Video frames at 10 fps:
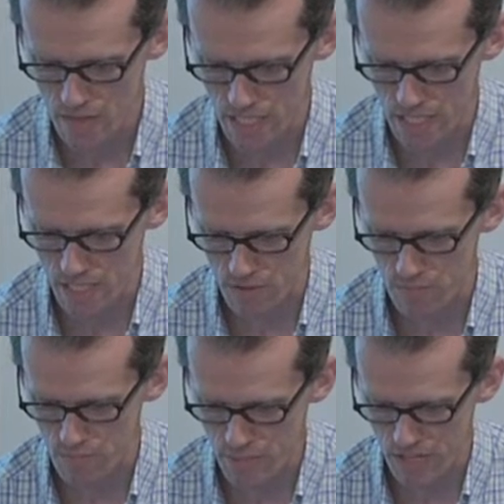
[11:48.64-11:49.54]
There's our
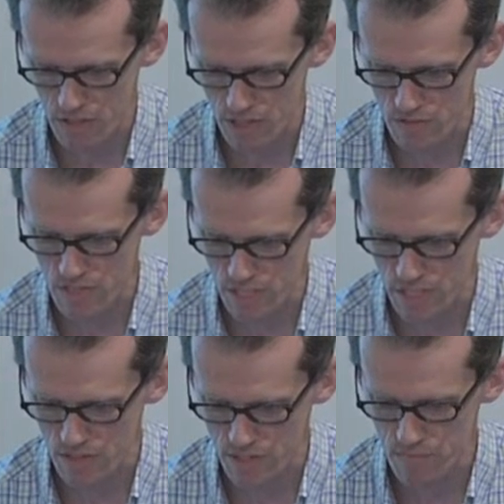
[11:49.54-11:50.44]
paragraph
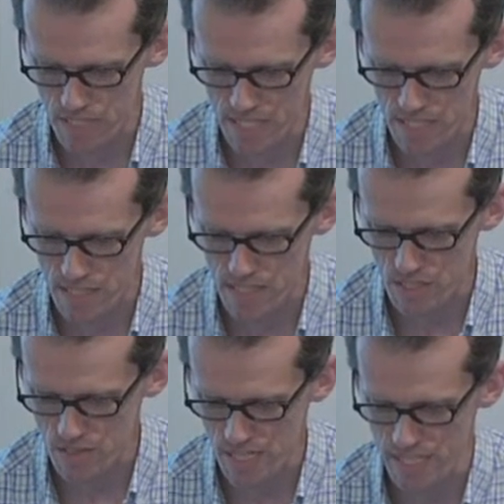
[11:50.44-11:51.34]
style that it's
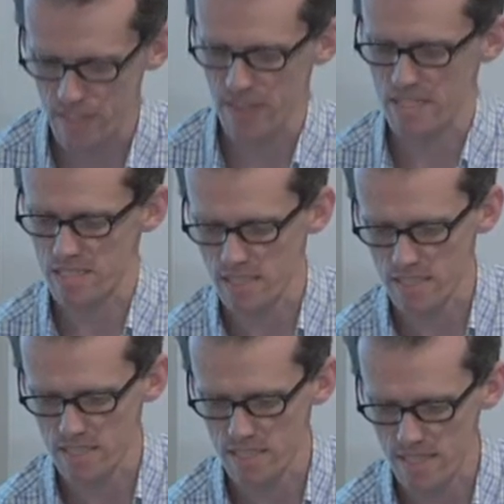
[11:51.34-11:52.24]
saying that
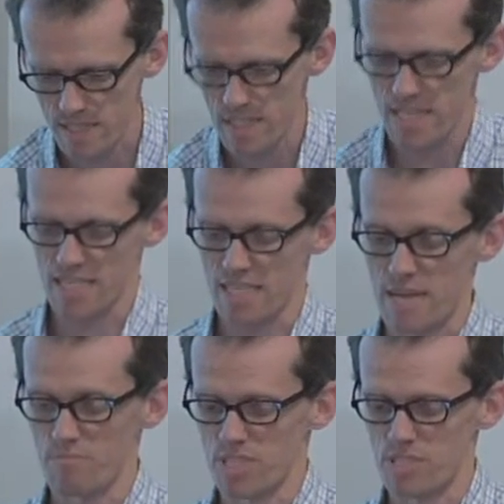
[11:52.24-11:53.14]
style has the
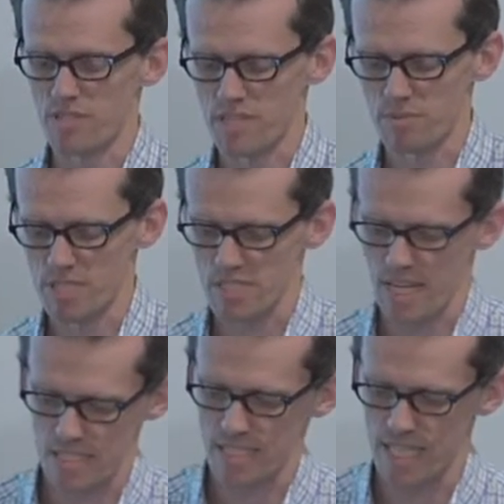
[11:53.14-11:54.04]
empty string because
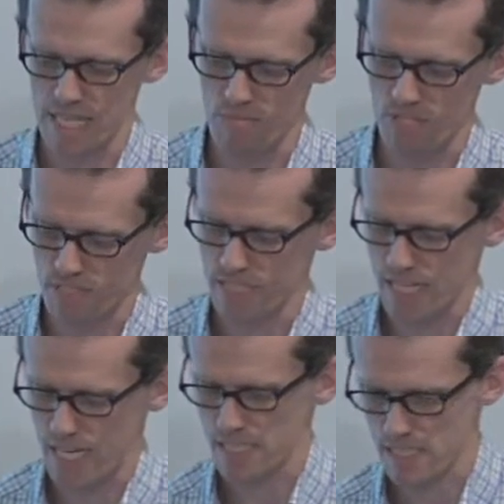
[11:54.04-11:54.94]
that's the name that
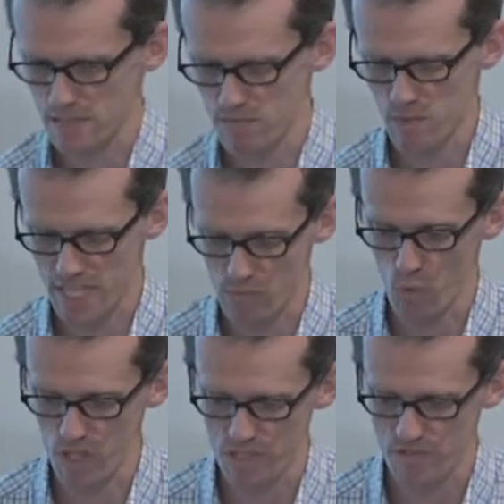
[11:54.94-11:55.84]
it has in
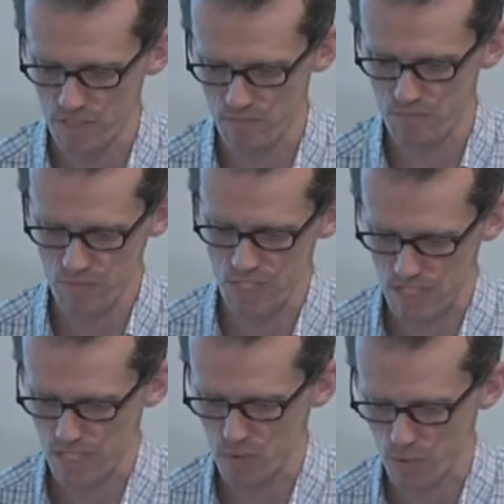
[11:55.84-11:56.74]
Word for the
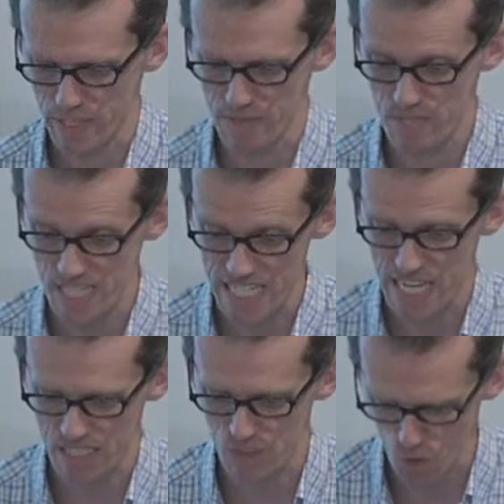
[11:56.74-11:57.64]
style that we see
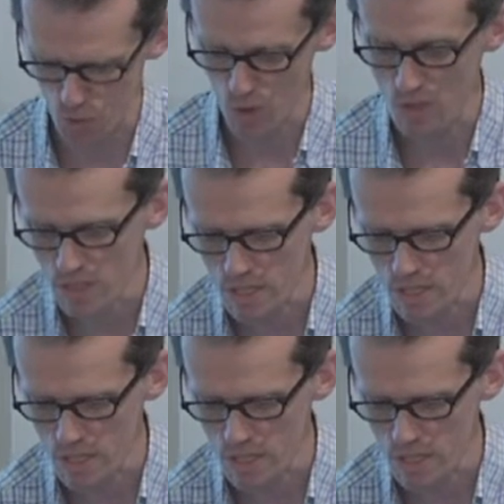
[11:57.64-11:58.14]
as normal.